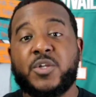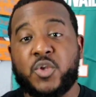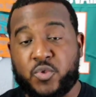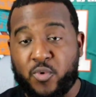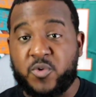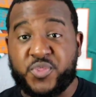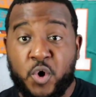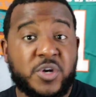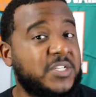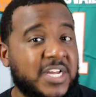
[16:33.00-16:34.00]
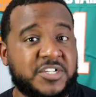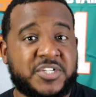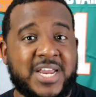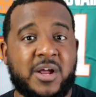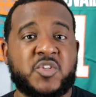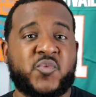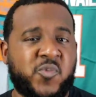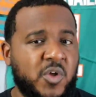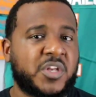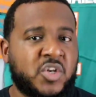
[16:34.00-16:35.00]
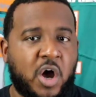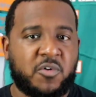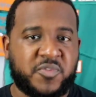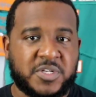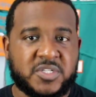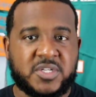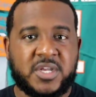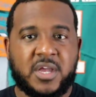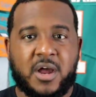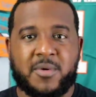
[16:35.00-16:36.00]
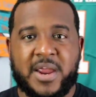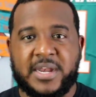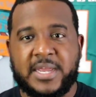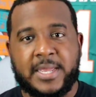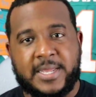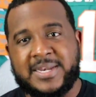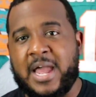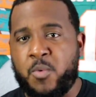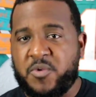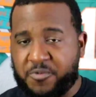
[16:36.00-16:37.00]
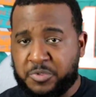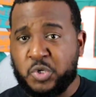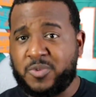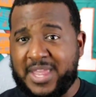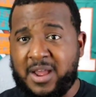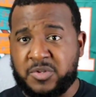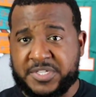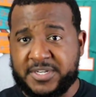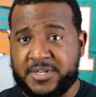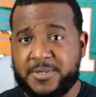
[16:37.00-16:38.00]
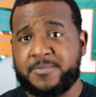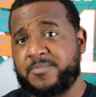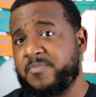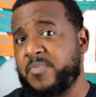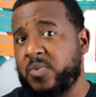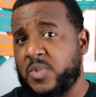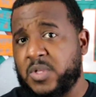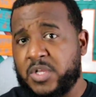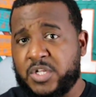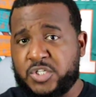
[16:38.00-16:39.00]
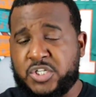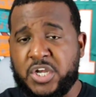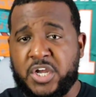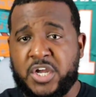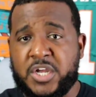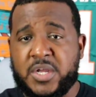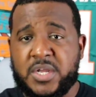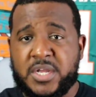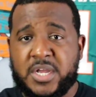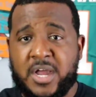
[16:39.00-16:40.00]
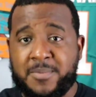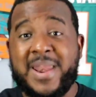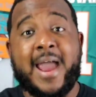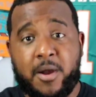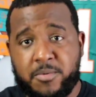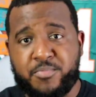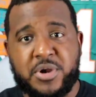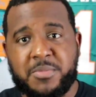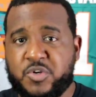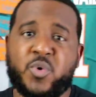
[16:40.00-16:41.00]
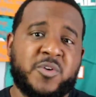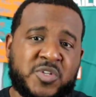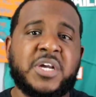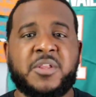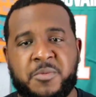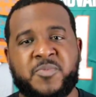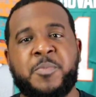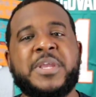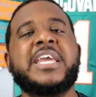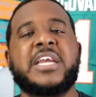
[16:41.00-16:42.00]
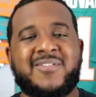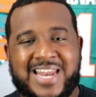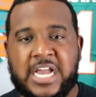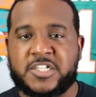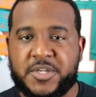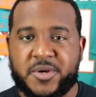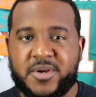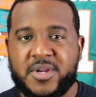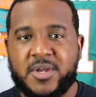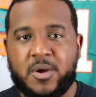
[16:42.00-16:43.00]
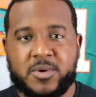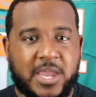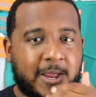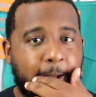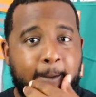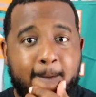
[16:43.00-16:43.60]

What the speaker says: to throw 30 touchdowns for the Dolphins. All right. Now I went from 2000 to now, pretty much, well, to the beginning of last year. Okay.